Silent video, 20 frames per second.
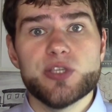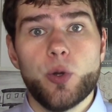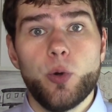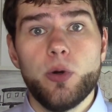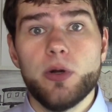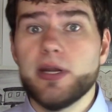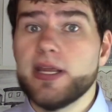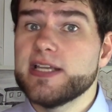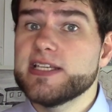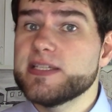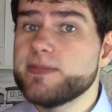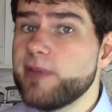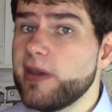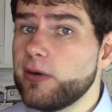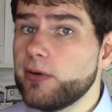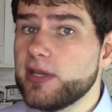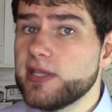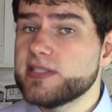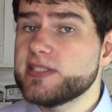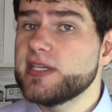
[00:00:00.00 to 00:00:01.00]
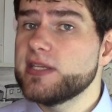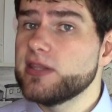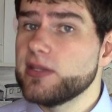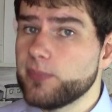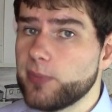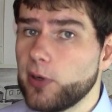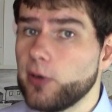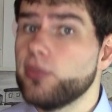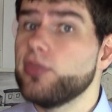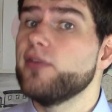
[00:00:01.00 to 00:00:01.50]
or experiencing the
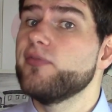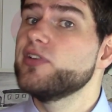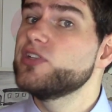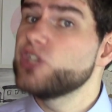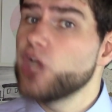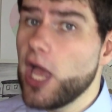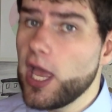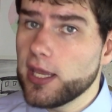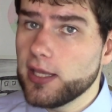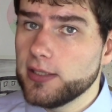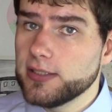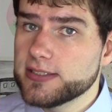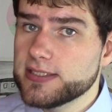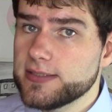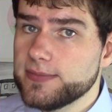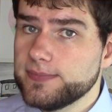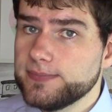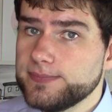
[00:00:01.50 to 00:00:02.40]
birth of a child.